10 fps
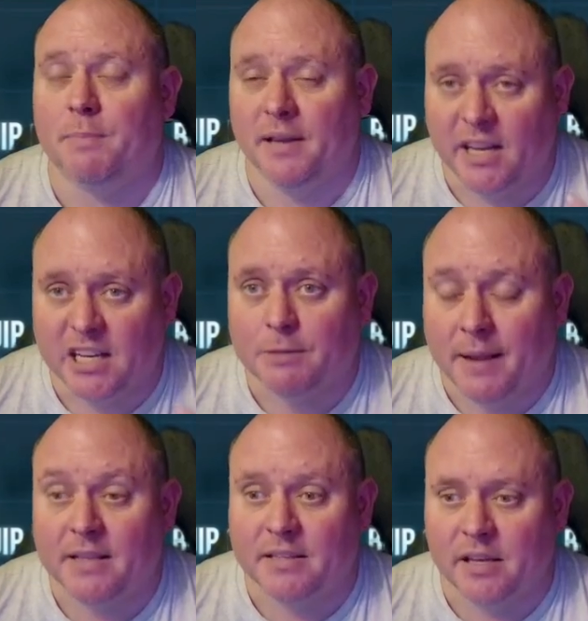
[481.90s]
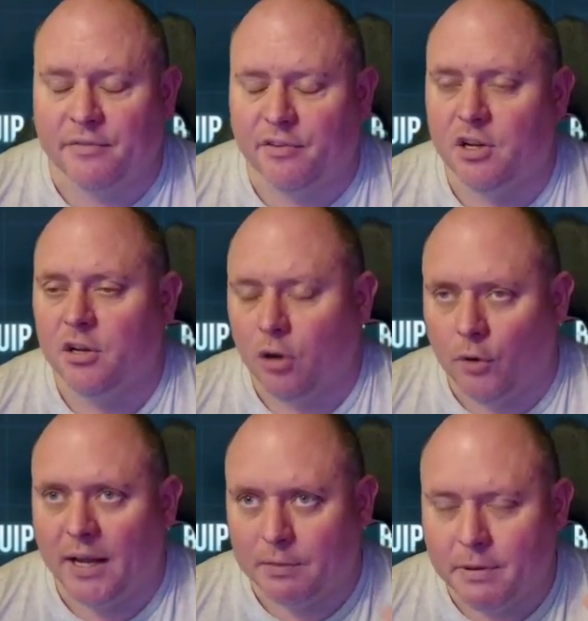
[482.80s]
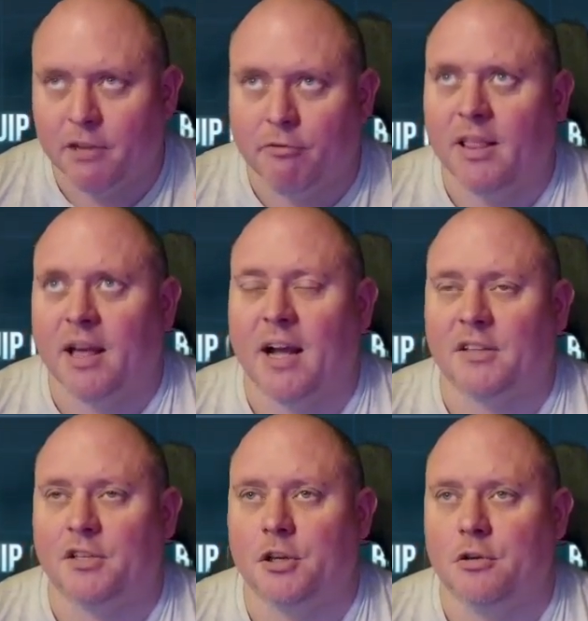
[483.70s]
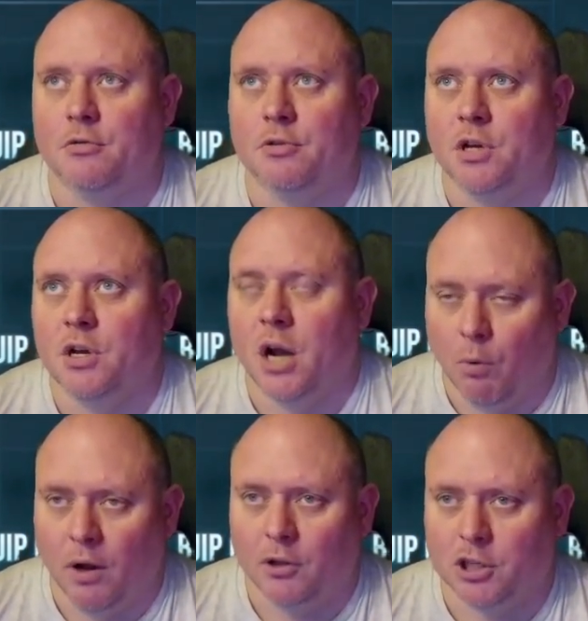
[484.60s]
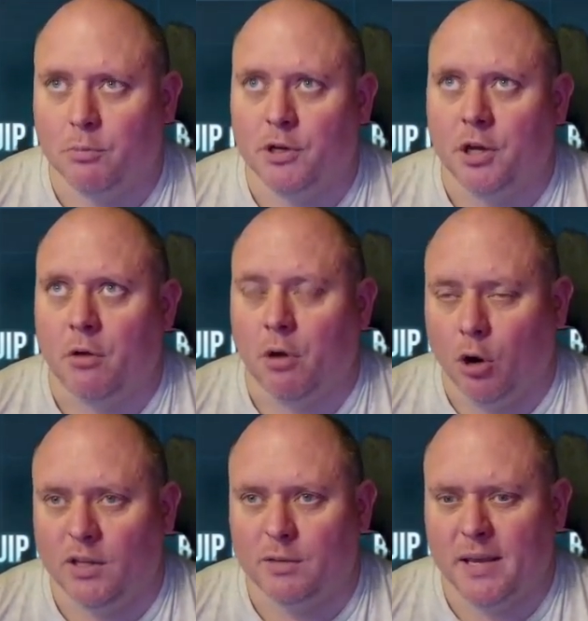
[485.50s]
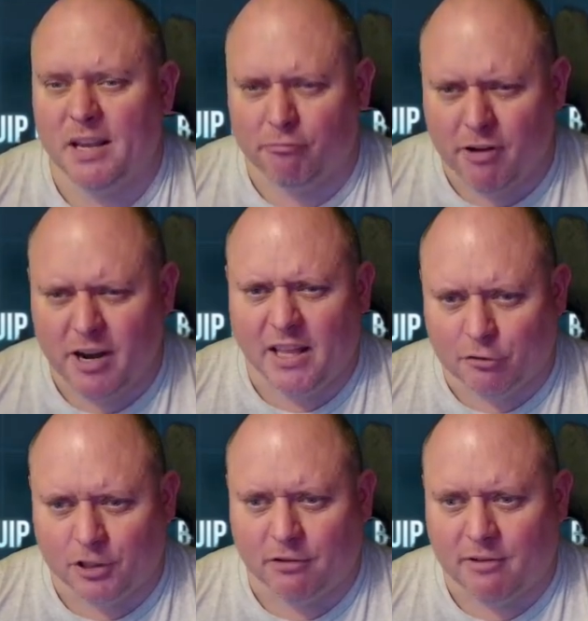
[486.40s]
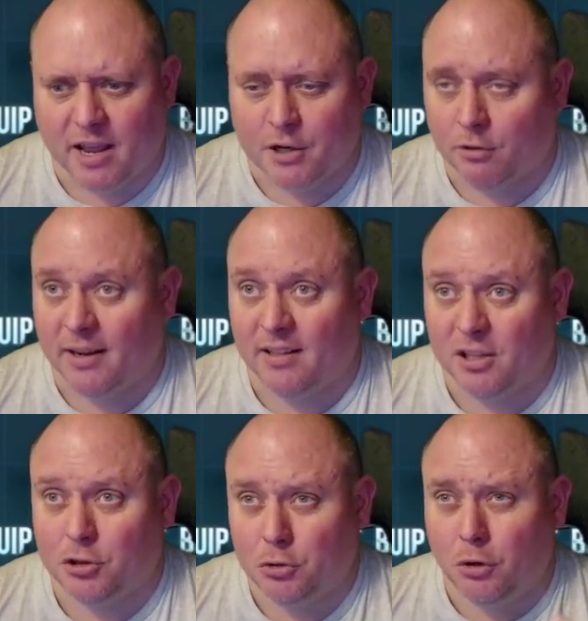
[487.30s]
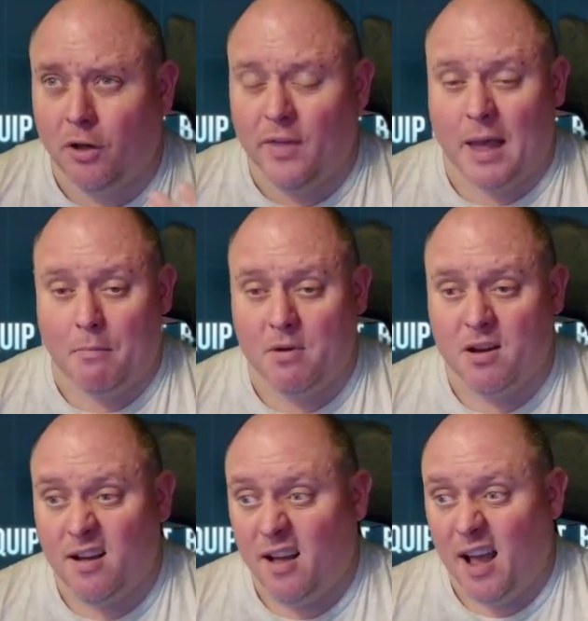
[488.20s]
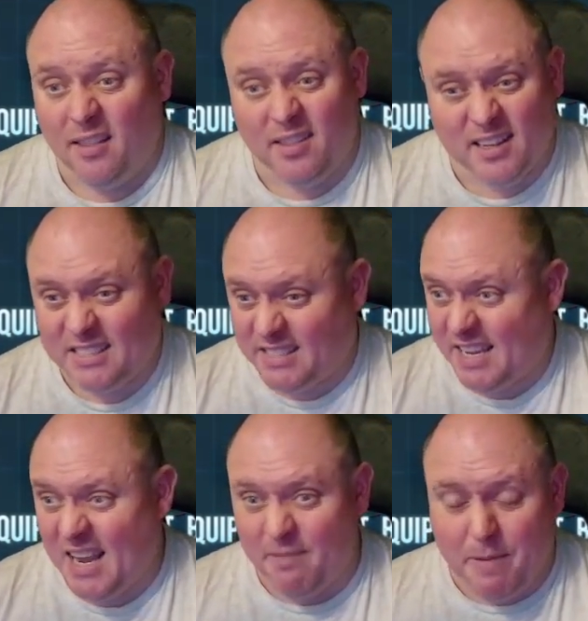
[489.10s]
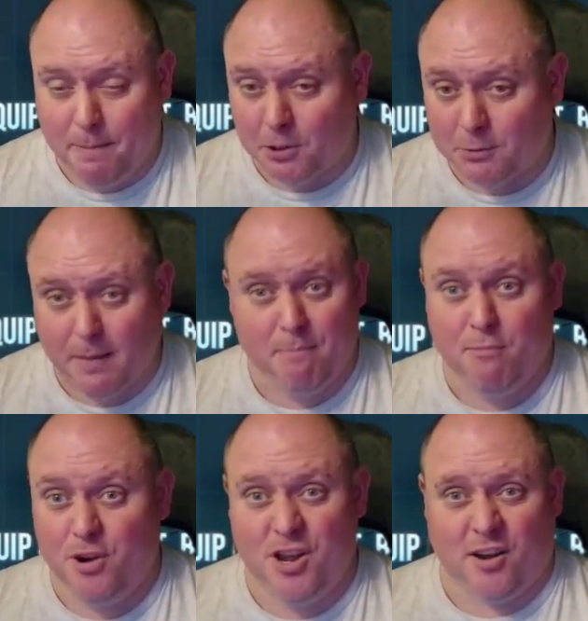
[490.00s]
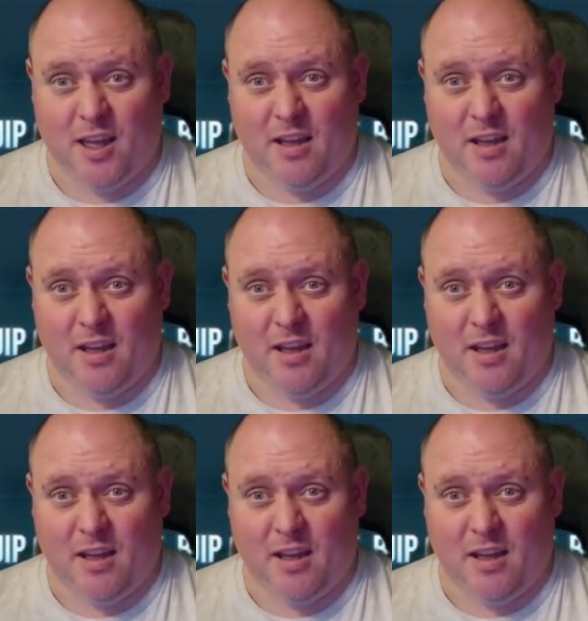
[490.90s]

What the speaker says: it expensive. Okay, let's make it really hard to use. And what else can we do? Oh, let's make it really cruddy range. Alright, let's do all them. And let's see if people spend money on it.